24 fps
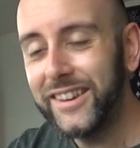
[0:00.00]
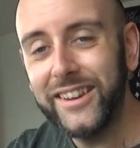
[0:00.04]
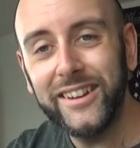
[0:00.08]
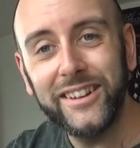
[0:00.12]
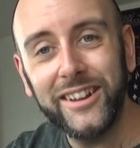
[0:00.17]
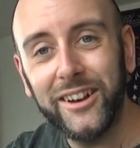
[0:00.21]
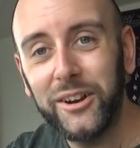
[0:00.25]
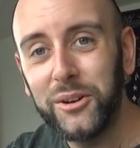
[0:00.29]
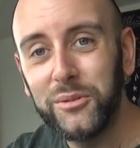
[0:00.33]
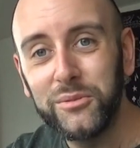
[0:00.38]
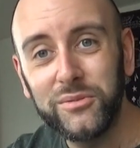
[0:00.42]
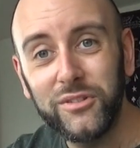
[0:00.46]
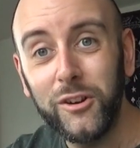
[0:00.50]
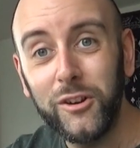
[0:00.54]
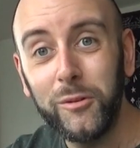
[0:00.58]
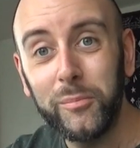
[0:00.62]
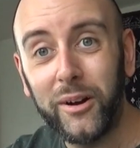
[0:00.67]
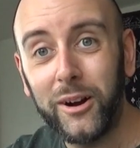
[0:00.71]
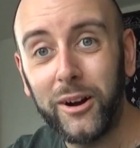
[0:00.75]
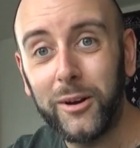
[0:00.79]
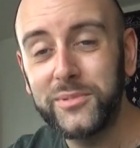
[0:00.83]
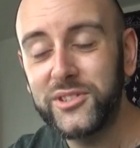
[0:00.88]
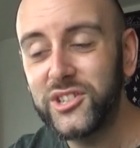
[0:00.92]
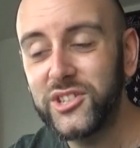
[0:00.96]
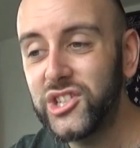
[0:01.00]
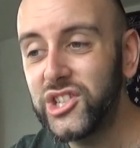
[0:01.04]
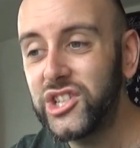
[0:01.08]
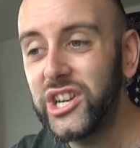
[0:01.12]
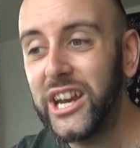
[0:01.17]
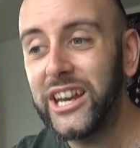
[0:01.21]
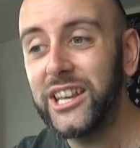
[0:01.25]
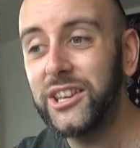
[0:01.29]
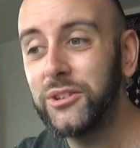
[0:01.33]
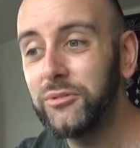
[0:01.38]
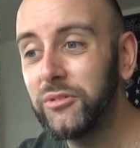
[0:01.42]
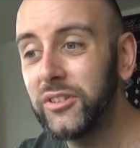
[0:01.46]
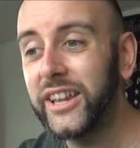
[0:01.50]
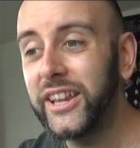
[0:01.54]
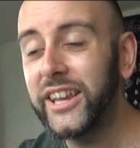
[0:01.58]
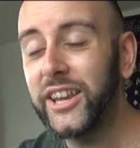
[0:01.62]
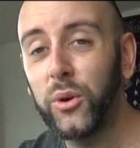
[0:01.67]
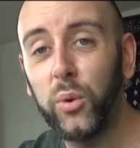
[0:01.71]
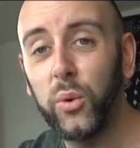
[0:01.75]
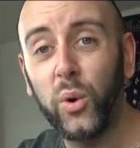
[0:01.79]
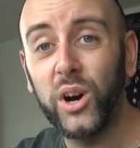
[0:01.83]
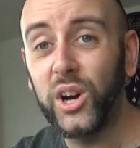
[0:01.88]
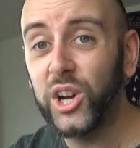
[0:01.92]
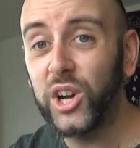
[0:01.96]
You know, rhubarb's
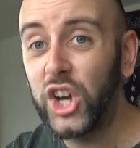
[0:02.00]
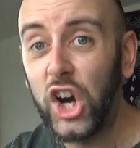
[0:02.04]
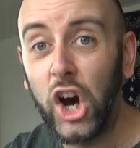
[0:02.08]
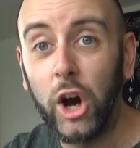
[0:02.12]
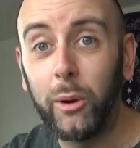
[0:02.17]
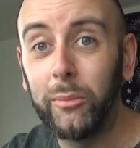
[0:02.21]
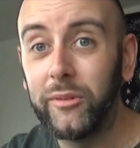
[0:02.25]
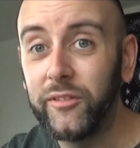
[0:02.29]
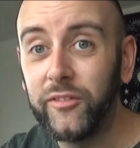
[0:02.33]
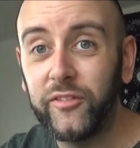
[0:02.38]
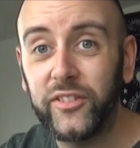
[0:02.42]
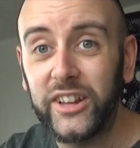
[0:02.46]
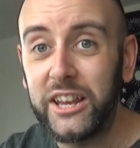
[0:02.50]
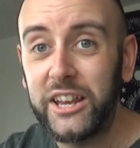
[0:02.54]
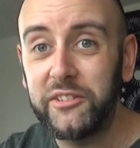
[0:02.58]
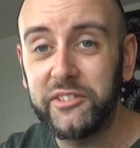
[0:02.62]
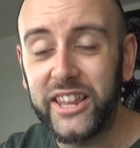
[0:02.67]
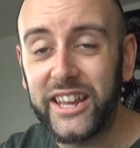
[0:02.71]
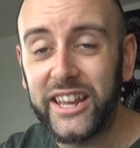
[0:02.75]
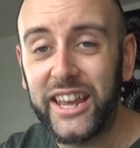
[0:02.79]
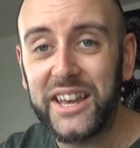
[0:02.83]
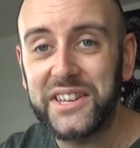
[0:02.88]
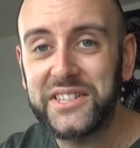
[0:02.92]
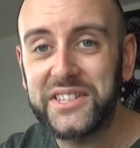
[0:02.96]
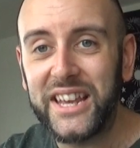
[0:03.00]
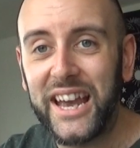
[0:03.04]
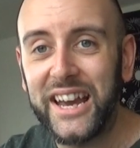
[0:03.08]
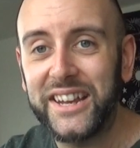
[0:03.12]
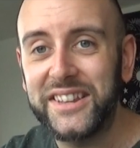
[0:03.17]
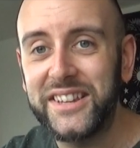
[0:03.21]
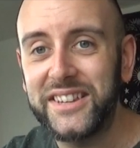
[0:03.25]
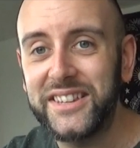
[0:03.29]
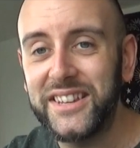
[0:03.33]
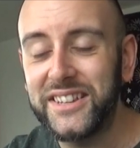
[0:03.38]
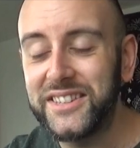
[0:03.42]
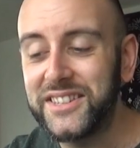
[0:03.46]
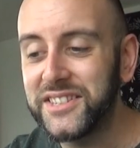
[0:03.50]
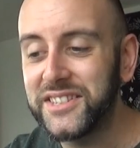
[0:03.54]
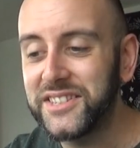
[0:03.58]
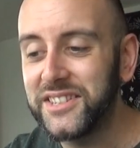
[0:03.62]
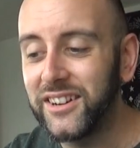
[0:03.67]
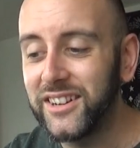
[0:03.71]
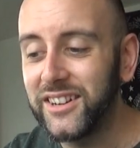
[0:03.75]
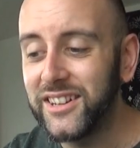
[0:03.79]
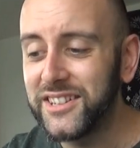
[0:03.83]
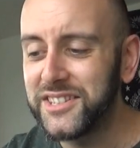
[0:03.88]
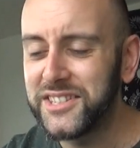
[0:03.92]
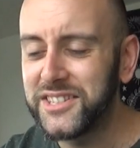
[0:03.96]
generally quite a common flavour that gets added into
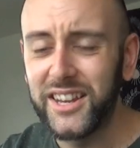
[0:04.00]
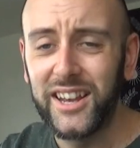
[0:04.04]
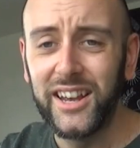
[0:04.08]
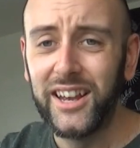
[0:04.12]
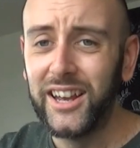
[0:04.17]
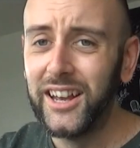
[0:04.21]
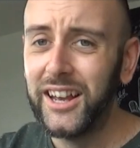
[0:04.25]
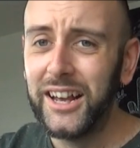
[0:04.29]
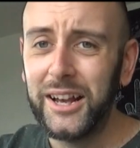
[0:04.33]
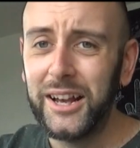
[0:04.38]
ciders,